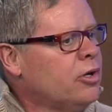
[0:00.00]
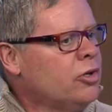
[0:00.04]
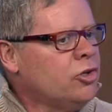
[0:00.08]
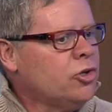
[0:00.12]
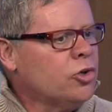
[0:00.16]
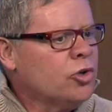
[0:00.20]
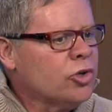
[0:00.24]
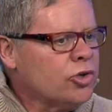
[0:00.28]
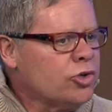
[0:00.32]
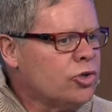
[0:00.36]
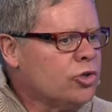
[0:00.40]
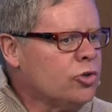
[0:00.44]

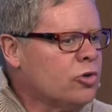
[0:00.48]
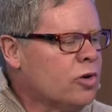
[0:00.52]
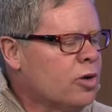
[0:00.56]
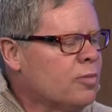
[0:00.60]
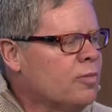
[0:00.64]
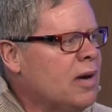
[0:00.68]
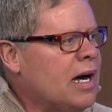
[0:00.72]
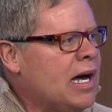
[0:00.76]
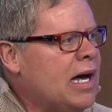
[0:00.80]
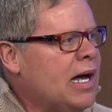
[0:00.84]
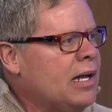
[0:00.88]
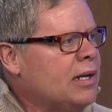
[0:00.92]
You'll do
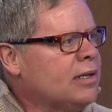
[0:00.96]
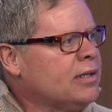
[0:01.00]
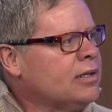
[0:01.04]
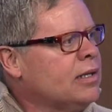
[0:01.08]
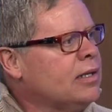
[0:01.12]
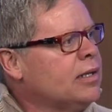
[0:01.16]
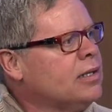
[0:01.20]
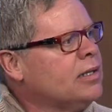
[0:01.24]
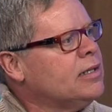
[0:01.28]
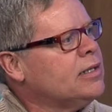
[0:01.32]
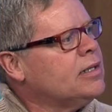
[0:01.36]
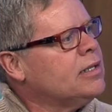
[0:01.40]
about
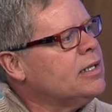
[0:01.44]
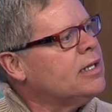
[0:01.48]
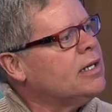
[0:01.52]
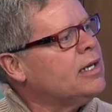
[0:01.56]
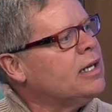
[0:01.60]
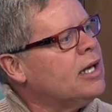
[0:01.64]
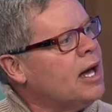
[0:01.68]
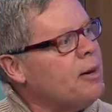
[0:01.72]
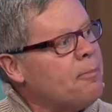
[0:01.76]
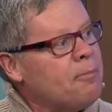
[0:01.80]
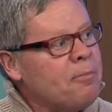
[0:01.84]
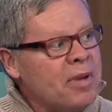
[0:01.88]

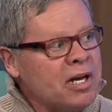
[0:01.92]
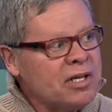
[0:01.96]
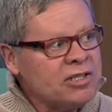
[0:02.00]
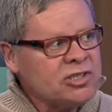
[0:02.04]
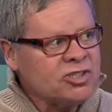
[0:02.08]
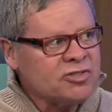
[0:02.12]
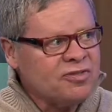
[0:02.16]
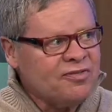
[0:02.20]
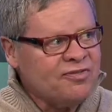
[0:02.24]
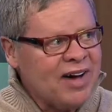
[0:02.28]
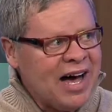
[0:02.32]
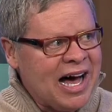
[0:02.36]
uh, a
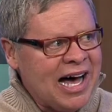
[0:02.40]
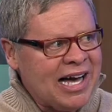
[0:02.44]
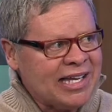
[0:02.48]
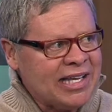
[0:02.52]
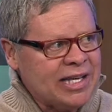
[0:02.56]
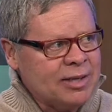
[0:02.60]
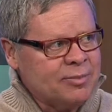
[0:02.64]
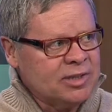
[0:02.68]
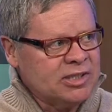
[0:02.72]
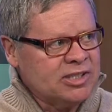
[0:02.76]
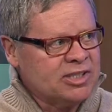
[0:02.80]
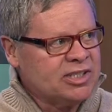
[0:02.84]
month's
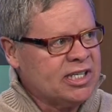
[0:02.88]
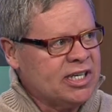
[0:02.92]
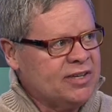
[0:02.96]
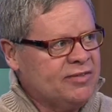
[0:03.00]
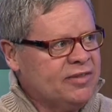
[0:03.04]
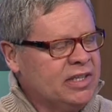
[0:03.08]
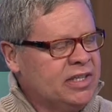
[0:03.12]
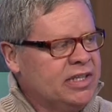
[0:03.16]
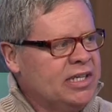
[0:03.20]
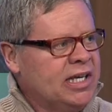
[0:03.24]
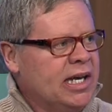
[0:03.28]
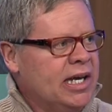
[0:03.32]
volume in
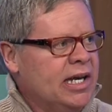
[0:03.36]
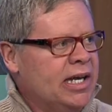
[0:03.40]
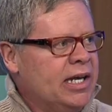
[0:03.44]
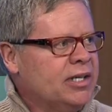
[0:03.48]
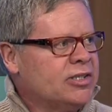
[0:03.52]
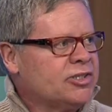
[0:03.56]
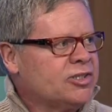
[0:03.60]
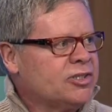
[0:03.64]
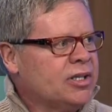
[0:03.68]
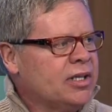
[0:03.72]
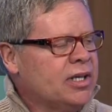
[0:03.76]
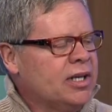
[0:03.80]
seven
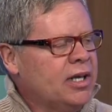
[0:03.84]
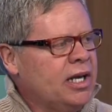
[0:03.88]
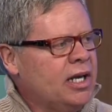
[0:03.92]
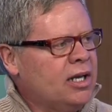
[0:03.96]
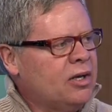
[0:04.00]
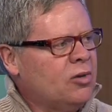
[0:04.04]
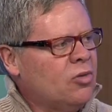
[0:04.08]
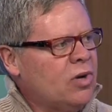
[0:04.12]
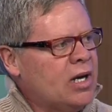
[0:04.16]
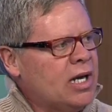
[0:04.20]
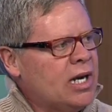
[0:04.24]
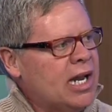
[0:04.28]
days.
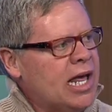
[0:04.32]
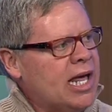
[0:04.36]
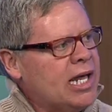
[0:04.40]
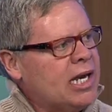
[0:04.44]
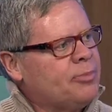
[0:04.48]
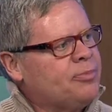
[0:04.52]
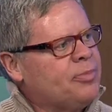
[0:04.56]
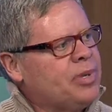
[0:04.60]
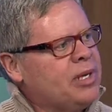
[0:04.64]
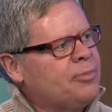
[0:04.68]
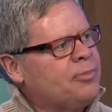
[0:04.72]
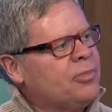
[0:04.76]
And what a
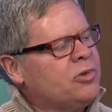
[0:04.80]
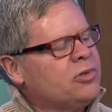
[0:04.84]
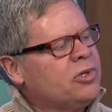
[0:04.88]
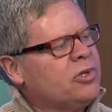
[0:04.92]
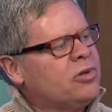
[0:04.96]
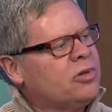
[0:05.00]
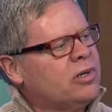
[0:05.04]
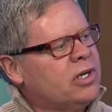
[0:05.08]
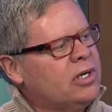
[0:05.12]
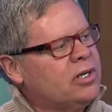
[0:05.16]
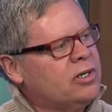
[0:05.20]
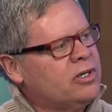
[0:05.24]
lot of people
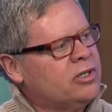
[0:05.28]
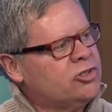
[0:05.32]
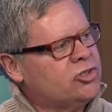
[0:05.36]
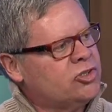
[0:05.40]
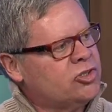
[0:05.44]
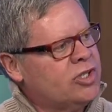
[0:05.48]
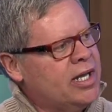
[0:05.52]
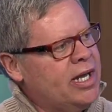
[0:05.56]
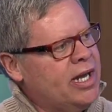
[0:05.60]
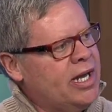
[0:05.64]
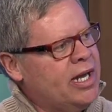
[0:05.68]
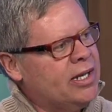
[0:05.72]
don't
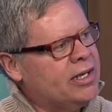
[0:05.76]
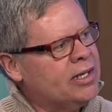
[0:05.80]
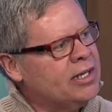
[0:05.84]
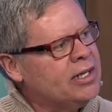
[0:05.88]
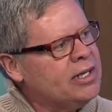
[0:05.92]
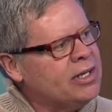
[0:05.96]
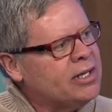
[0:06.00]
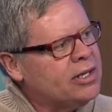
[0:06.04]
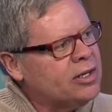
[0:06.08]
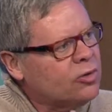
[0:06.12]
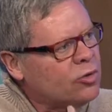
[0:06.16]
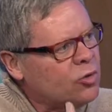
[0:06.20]
understand,
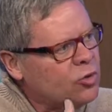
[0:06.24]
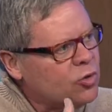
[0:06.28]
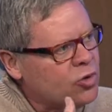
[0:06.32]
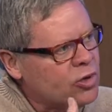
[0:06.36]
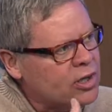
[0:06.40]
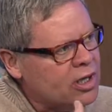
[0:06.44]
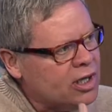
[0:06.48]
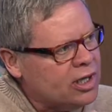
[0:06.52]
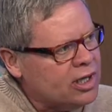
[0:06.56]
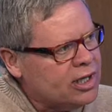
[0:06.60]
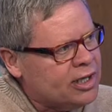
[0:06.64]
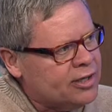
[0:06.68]

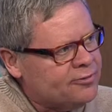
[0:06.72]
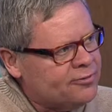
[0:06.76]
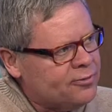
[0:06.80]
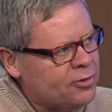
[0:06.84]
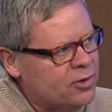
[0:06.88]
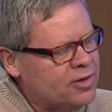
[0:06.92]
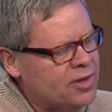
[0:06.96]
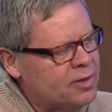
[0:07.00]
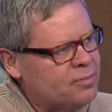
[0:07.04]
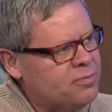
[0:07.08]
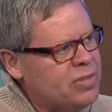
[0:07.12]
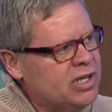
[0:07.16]
really
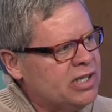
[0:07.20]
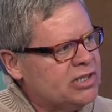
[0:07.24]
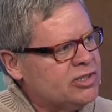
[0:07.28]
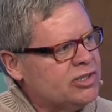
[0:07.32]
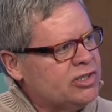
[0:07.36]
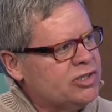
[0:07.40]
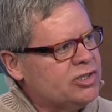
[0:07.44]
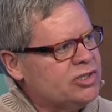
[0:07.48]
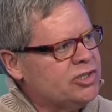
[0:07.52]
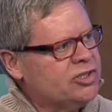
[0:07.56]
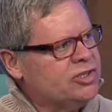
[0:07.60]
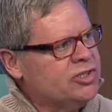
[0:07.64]
for the
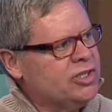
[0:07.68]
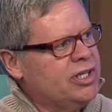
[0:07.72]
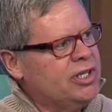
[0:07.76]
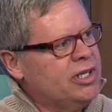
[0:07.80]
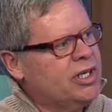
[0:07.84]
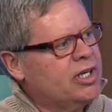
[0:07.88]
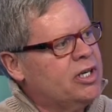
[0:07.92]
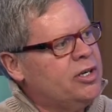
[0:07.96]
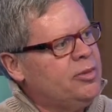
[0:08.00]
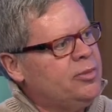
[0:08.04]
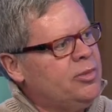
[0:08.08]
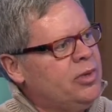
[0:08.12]
businesses in
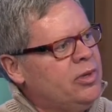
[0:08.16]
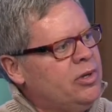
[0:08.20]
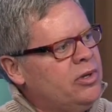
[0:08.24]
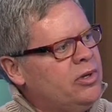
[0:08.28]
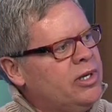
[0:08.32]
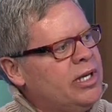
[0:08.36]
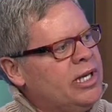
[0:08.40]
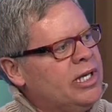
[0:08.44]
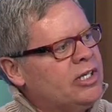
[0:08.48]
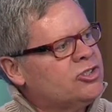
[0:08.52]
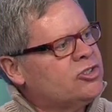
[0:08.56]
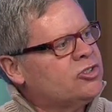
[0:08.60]
the
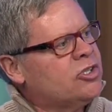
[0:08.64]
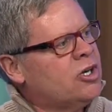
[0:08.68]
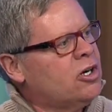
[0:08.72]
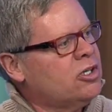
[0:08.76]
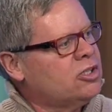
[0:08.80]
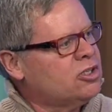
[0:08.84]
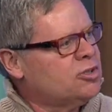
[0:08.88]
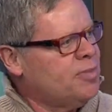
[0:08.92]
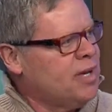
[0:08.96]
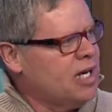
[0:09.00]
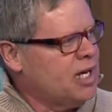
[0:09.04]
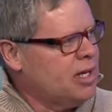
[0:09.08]
community, it
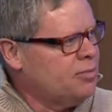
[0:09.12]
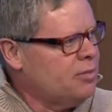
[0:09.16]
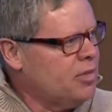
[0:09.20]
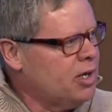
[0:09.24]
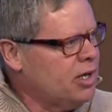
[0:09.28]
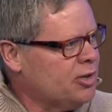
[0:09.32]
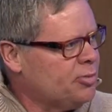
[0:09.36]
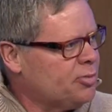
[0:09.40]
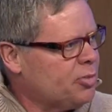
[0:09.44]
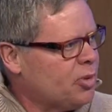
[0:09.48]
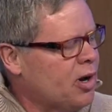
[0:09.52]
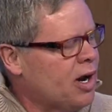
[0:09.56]
starts about a
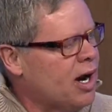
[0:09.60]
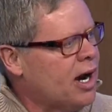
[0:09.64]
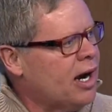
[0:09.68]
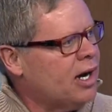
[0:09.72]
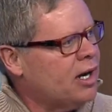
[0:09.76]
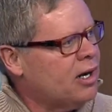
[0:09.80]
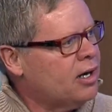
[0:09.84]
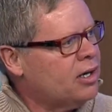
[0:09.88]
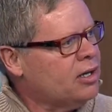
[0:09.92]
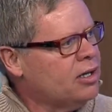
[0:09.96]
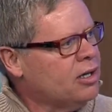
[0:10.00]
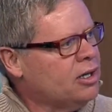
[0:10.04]
month
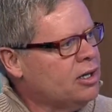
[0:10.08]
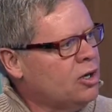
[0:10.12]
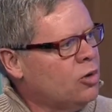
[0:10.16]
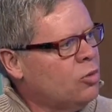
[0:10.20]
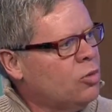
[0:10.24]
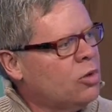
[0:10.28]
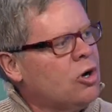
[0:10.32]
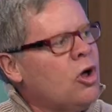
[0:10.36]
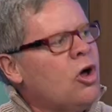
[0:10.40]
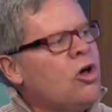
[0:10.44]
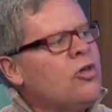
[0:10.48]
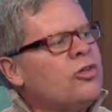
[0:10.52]
prior
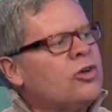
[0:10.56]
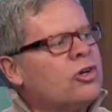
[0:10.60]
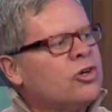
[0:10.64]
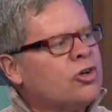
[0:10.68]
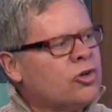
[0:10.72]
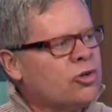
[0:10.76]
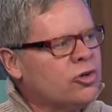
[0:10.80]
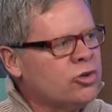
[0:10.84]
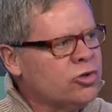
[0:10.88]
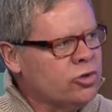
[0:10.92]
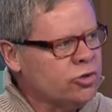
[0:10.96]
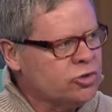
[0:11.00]
when all the
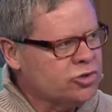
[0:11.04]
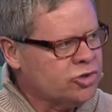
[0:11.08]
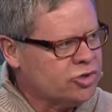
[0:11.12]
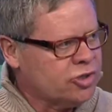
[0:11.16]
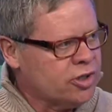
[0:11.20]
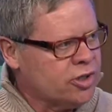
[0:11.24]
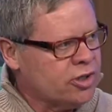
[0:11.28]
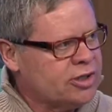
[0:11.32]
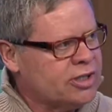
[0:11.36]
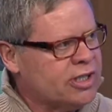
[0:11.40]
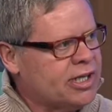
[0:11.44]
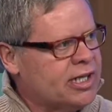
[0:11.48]
crews
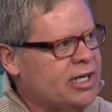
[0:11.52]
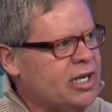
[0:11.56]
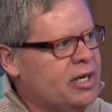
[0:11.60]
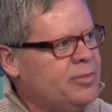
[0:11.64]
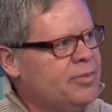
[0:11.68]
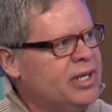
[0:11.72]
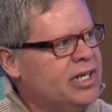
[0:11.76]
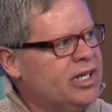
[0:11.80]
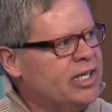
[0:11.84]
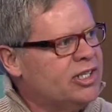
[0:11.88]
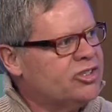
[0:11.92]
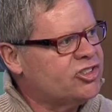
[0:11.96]
start to
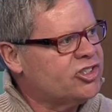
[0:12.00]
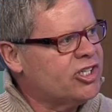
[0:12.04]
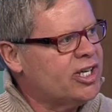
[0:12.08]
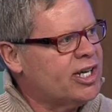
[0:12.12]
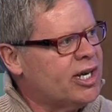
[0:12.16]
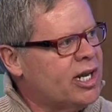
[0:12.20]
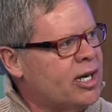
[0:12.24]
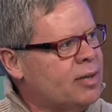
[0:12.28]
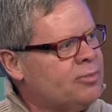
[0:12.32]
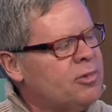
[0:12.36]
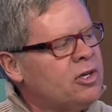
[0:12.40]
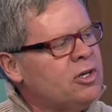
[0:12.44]
come in to
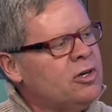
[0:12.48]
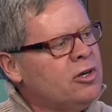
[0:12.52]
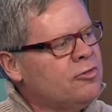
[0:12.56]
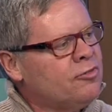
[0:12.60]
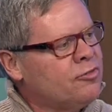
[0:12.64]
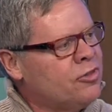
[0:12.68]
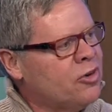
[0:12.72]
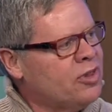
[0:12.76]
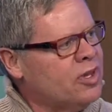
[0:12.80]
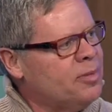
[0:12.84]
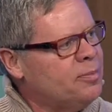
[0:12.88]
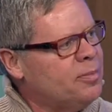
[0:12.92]
set up
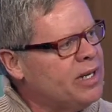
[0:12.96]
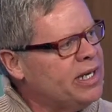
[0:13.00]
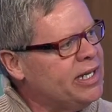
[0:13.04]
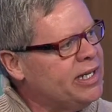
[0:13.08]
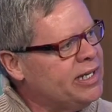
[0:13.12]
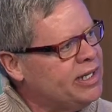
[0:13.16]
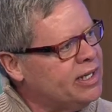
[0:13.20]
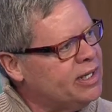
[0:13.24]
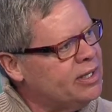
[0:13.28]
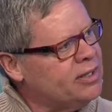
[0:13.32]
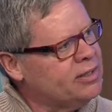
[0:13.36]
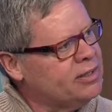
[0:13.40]
for the
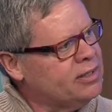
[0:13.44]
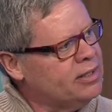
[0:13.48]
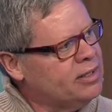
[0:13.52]
media.